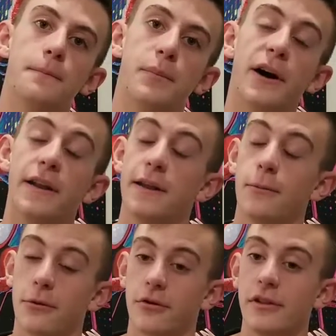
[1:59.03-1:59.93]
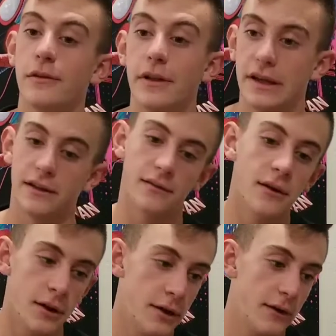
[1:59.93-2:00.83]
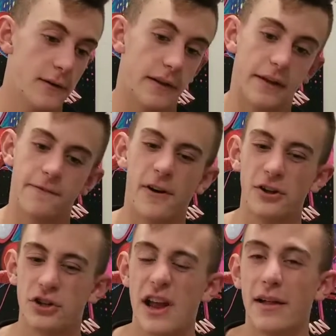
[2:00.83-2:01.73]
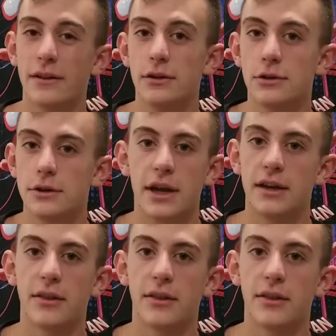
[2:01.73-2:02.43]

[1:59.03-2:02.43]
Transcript: but it was still a fun challenge kind of